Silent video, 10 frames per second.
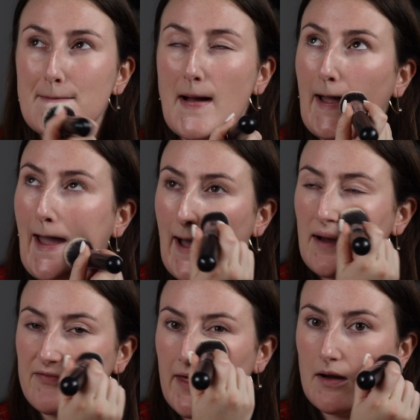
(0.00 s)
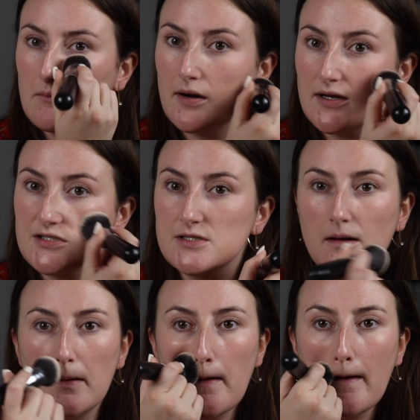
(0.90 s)
I have that much
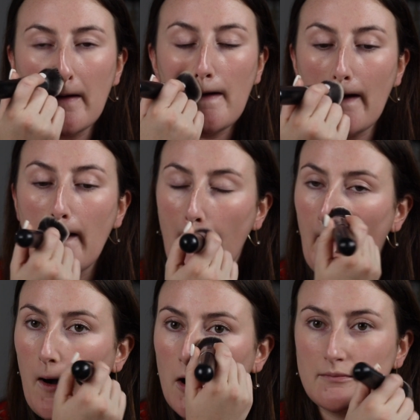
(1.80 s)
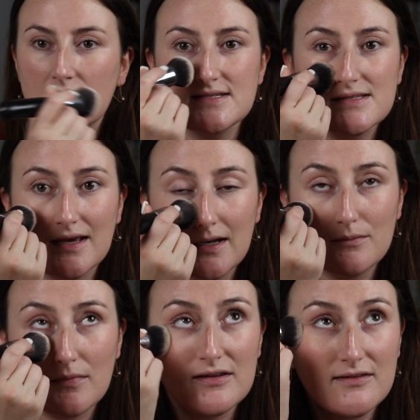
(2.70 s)
on my skin
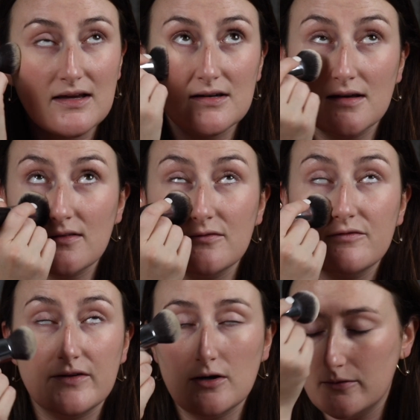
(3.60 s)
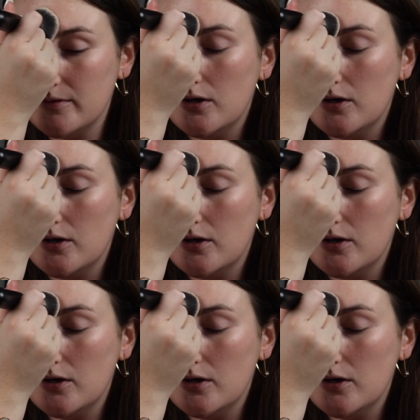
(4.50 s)
and my skin doesn't feel